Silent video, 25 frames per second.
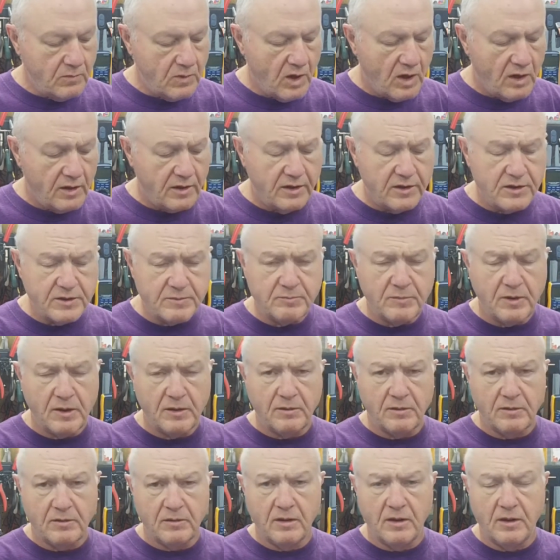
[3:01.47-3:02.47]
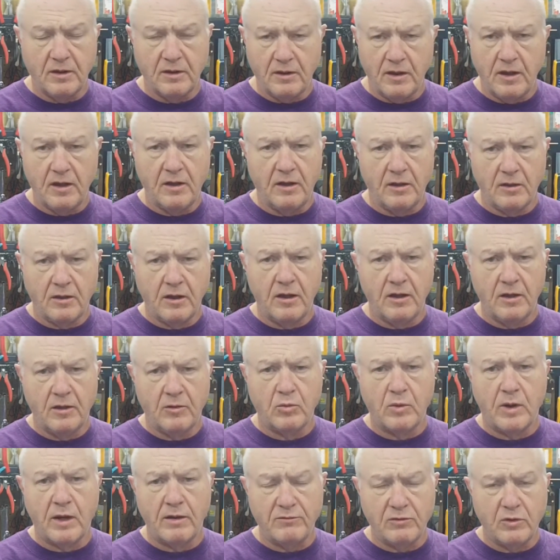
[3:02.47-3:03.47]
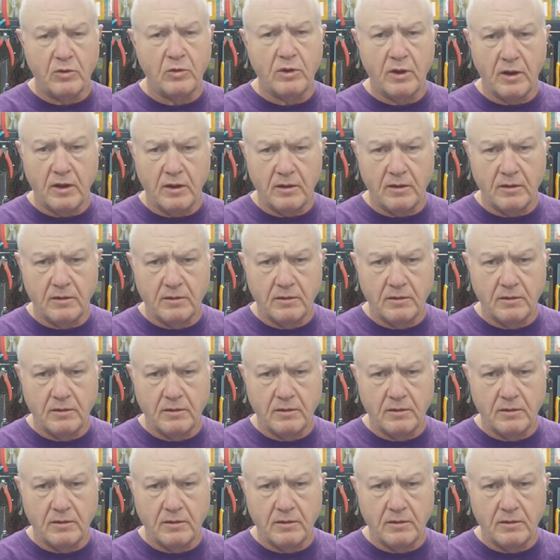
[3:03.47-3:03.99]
I guess it arrived okay.